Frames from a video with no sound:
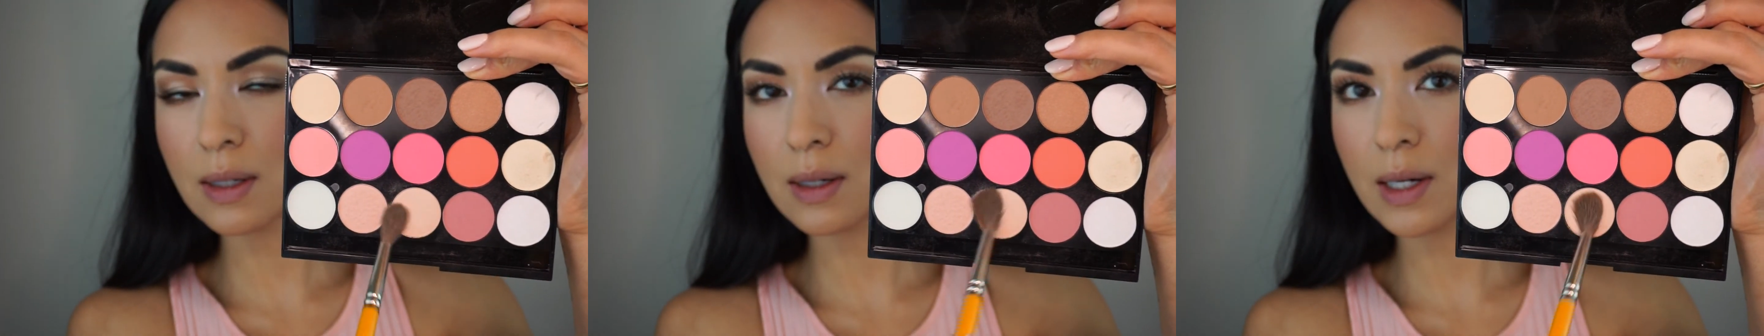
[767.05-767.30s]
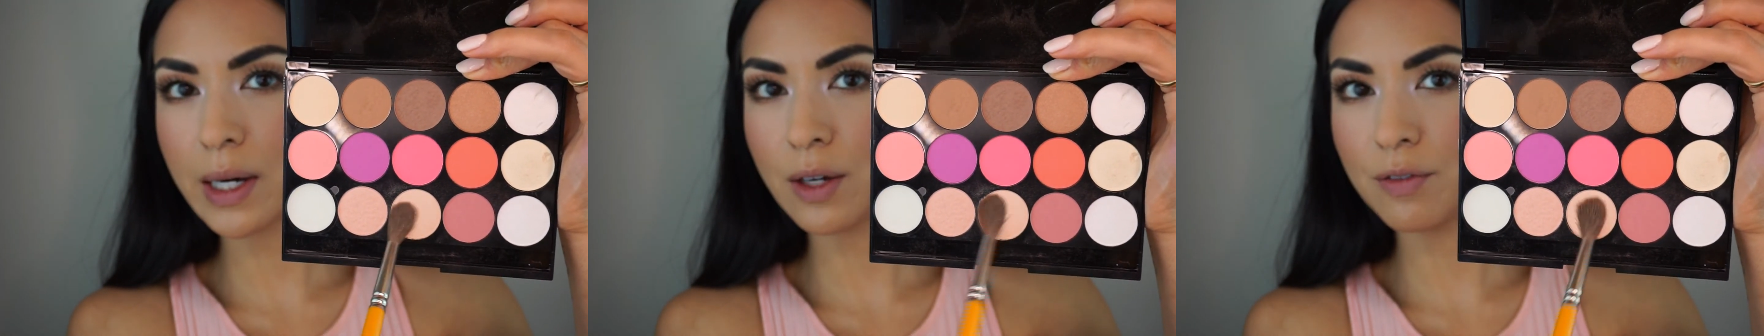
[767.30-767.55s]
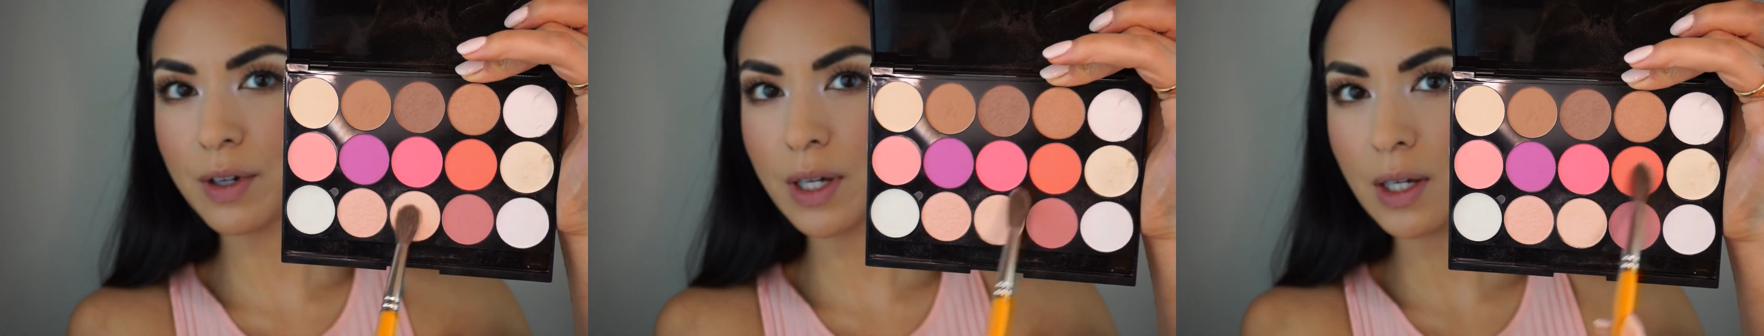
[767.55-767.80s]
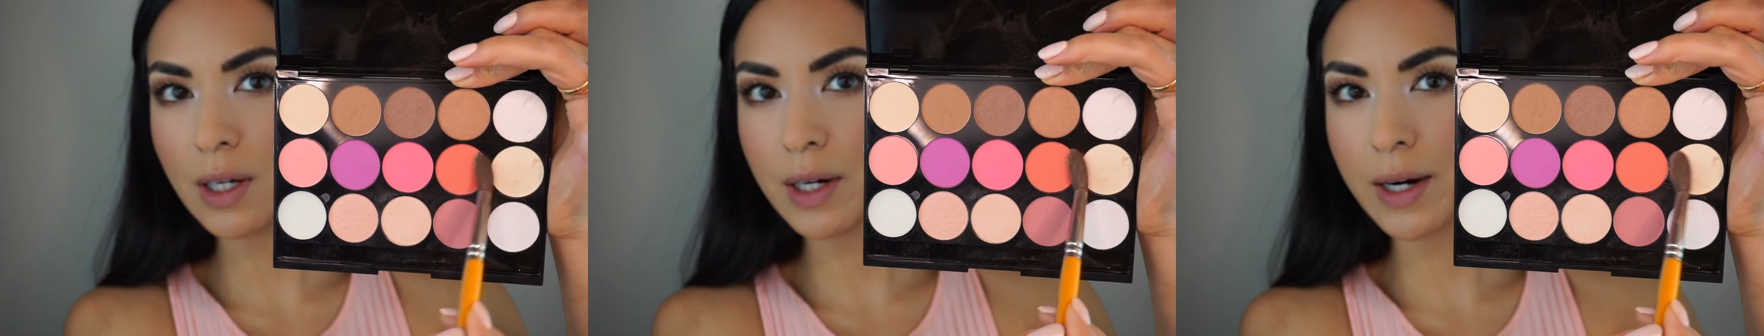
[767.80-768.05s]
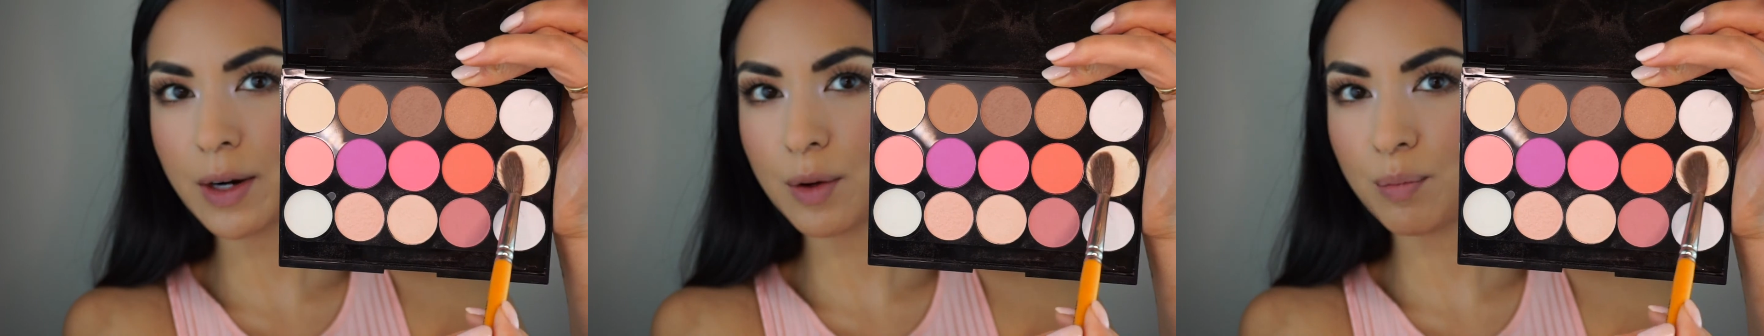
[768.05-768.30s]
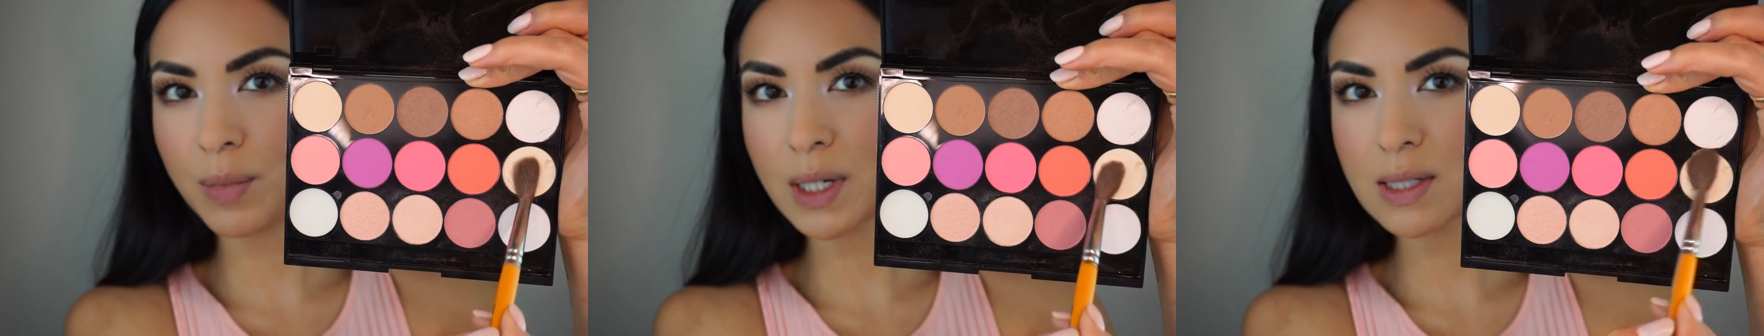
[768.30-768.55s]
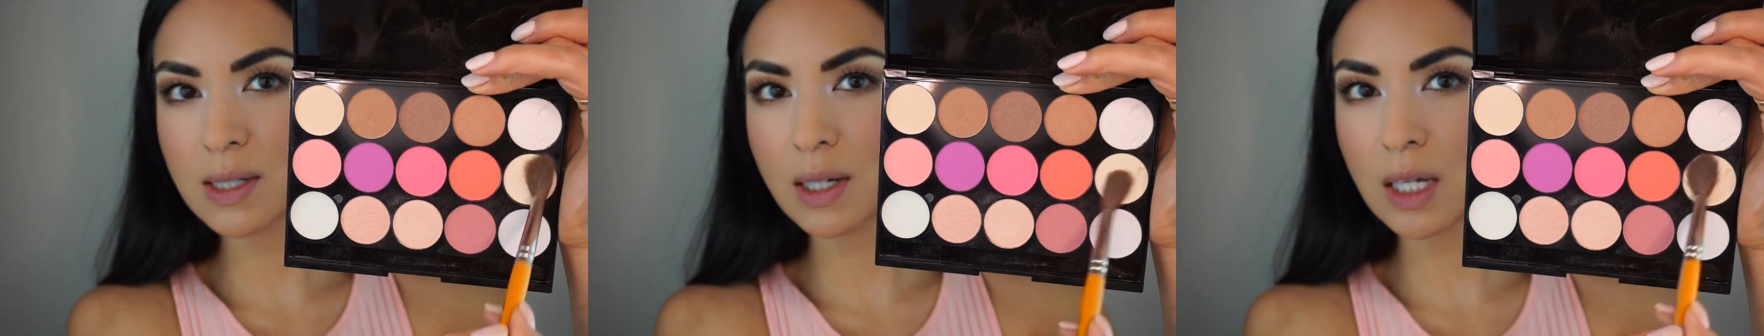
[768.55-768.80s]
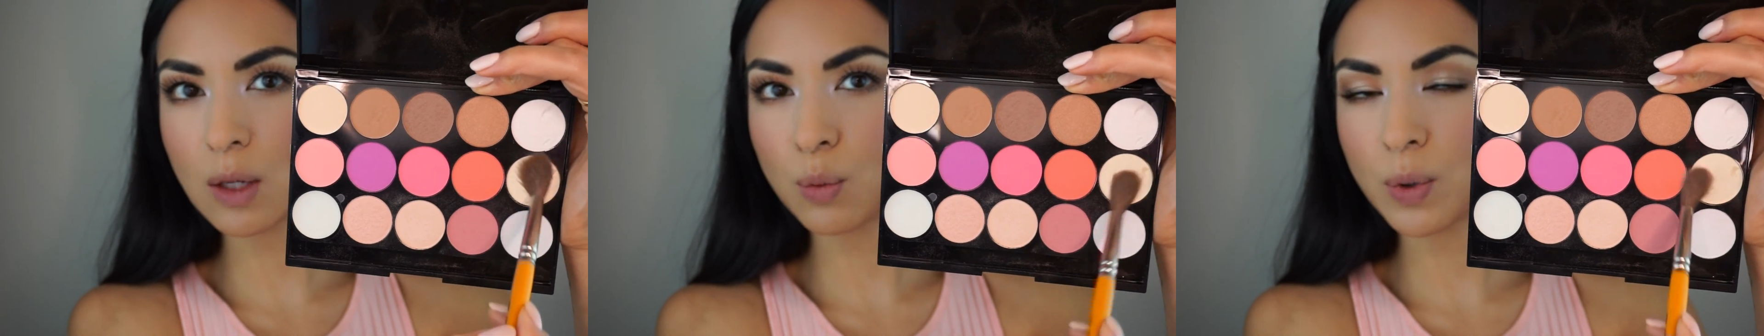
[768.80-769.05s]
guy over here, mixing
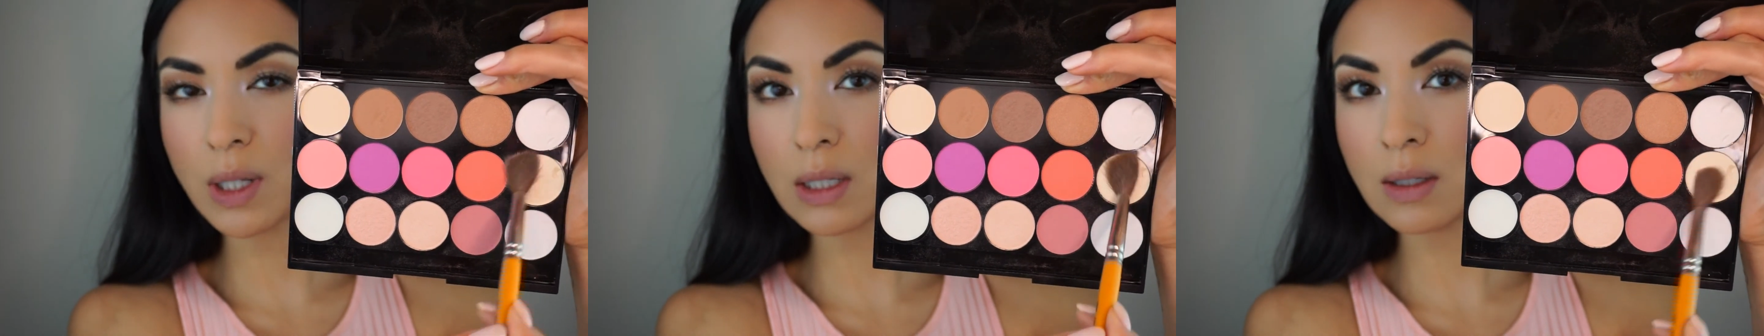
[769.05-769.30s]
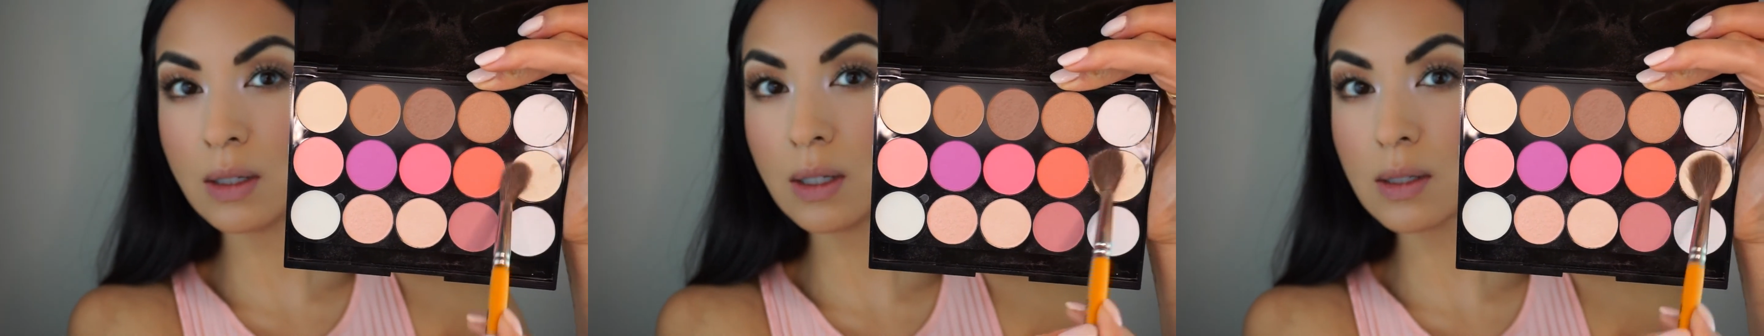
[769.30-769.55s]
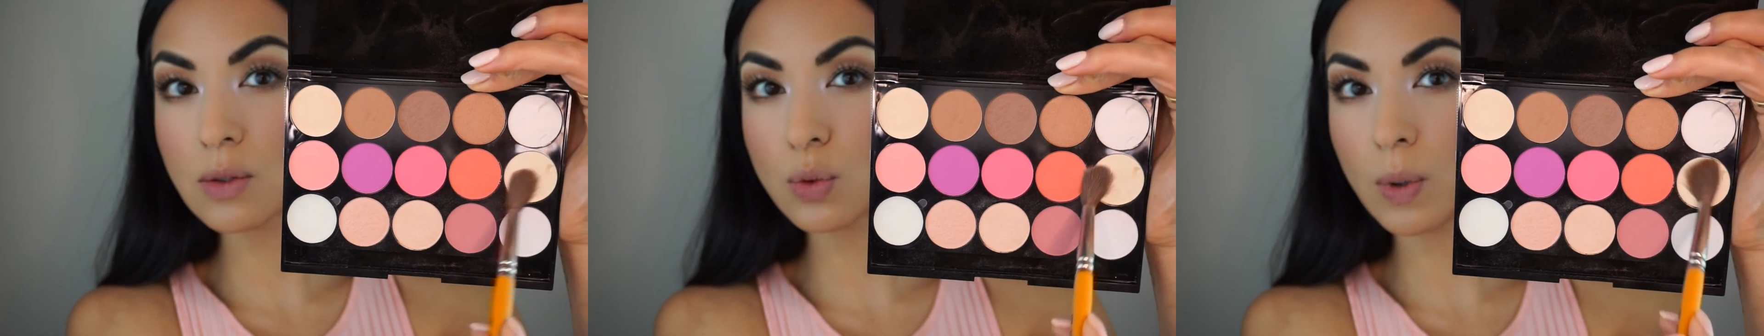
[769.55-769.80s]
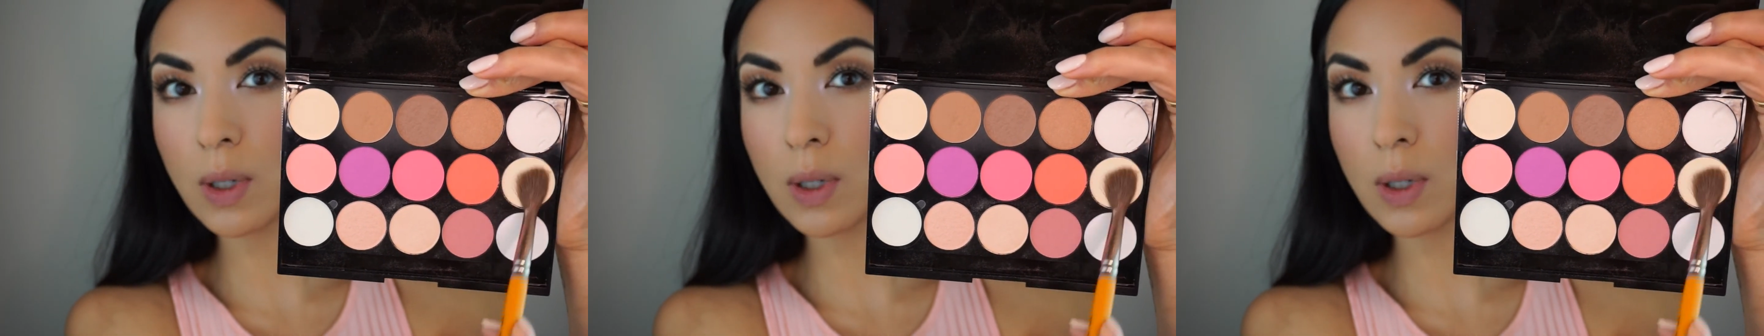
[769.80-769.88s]
it with this